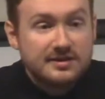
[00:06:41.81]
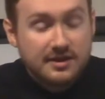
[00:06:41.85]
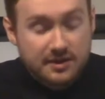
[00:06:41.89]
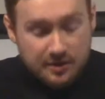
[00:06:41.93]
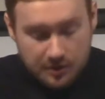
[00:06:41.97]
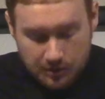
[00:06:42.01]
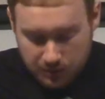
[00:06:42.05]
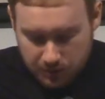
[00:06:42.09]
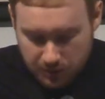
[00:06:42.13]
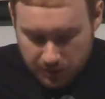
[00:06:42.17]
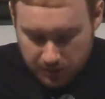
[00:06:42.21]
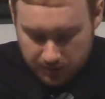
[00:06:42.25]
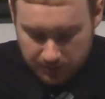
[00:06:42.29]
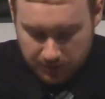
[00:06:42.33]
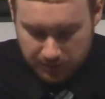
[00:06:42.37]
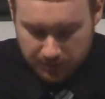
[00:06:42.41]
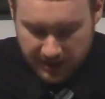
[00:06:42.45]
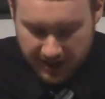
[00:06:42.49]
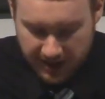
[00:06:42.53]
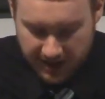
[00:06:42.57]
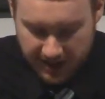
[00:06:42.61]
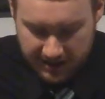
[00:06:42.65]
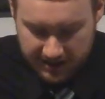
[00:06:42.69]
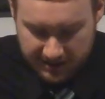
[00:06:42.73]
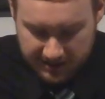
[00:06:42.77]
that the world
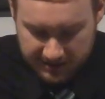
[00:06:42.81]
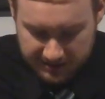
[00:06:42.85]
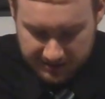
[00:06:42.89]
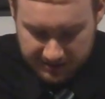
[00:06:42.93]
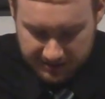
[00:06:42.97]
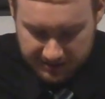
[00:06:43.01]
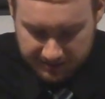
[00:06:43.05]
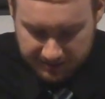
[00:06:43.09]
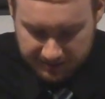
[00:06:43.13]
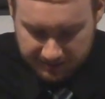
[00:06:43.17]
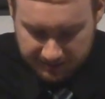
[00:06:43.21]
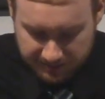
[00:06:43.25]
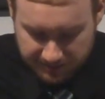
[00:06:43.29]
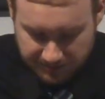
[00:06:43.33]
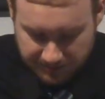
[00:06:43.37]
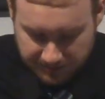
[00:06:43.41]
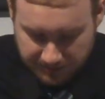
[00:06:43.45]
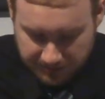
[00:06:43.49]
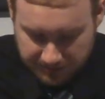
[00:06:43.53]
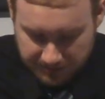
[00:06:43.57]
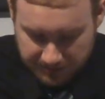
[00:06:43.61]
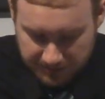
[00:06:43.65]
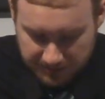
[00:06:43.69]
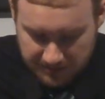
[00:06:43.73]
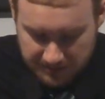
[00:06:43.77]
would hate us,
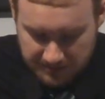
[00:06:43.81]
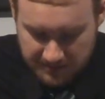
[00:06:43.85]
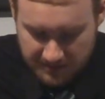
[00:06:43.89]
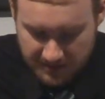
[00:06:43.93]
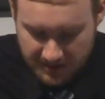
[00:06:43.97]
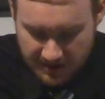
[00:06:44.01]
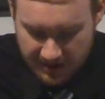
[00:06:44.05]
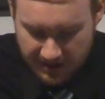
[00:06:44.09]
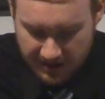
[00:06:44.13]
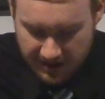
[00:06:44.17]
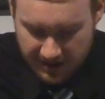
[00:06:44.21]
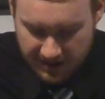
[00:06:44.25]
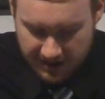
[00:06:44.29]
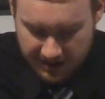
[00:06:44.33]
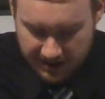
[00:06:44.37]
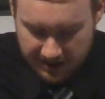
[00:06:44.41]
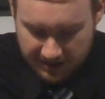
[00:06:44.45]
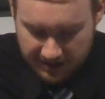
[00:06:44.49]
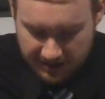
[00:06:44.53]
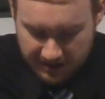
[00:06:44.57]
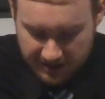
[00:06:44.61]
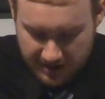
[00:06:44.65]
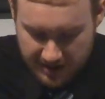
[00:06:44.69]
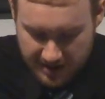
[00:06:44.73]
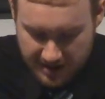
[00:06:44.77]

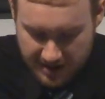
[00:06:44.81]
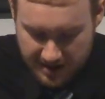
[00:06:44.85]
and